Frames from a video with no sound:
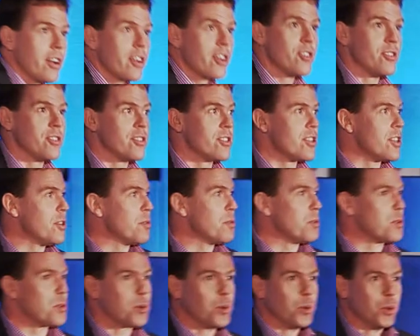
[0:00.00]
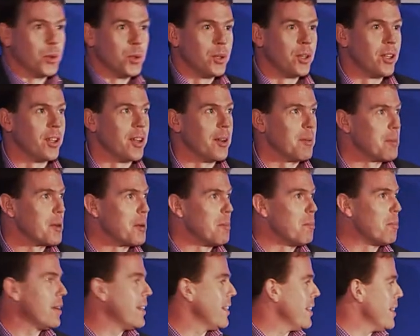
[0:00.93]
I can't see you at all. I'm
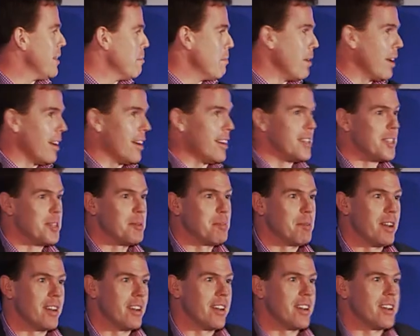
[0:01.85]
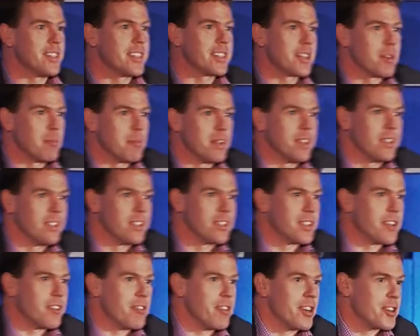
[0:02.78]
completely blinded by lights coming in this
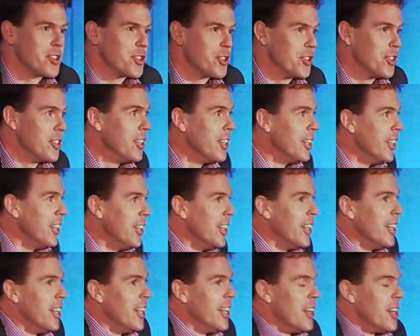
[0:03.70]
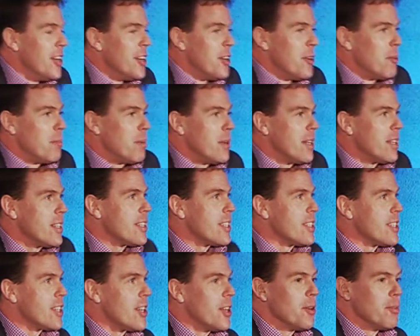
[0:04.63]
direction.
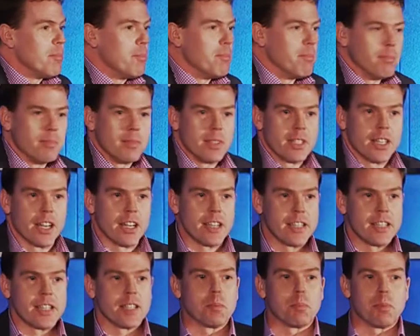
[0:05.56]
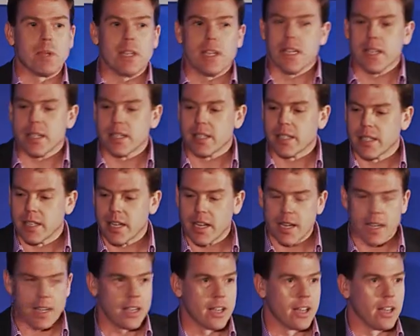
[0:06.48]
But um, delighted to be here
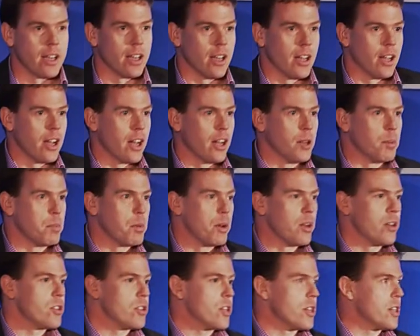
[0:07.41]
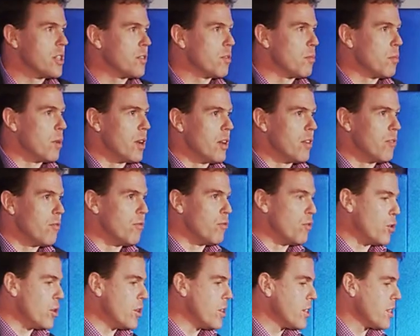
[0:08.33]
today. Uh, I'll apologize for my
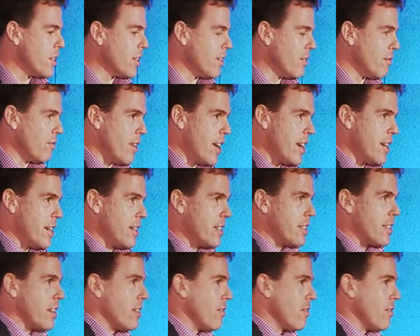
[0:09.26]
voice in advance.